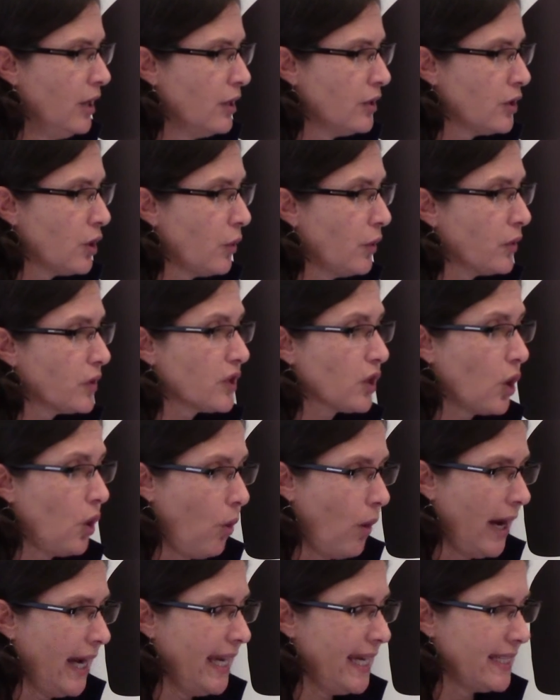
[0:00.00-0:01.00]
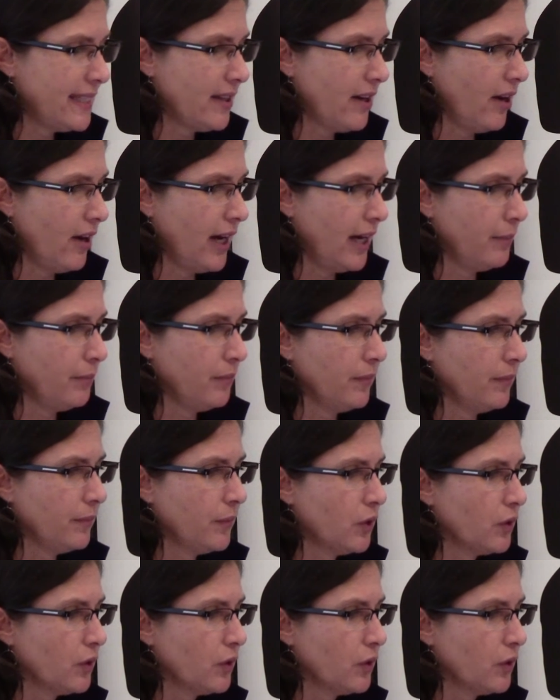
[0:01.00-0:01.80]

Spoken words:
So there's a quiet time.